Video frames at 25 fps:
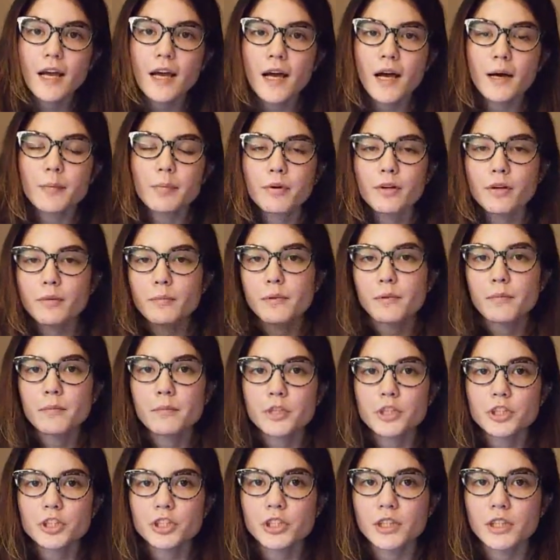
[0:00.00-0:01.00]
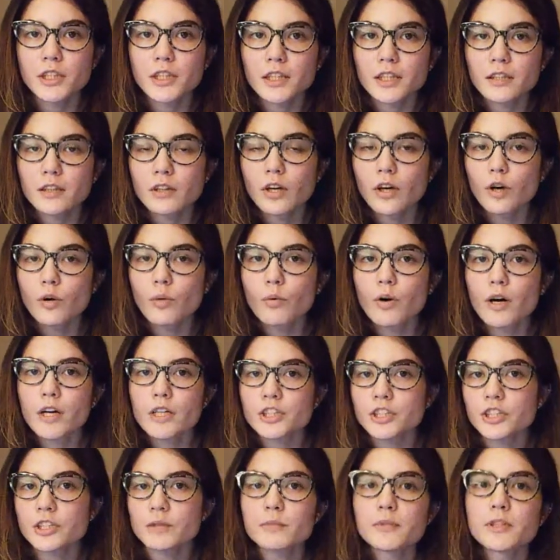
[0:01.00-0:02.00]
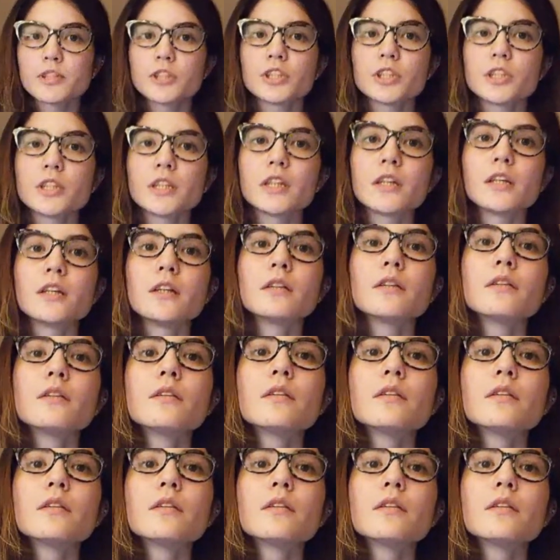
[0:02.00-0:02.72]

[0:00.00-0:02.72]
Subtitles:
I put them in the machine, washing machine,